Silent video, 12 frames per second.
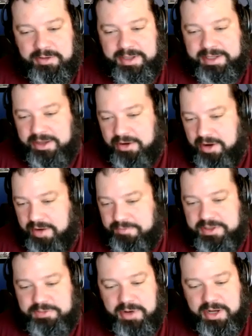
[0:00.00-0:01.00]
Like get off
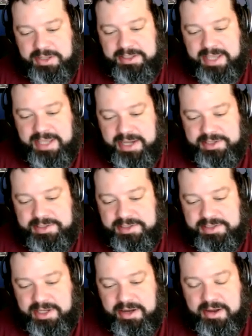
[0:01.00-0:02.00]
this podcast and
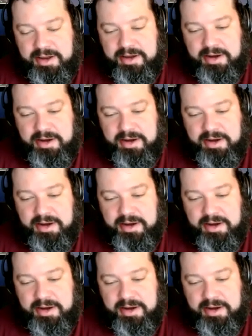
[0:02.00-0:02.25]
say,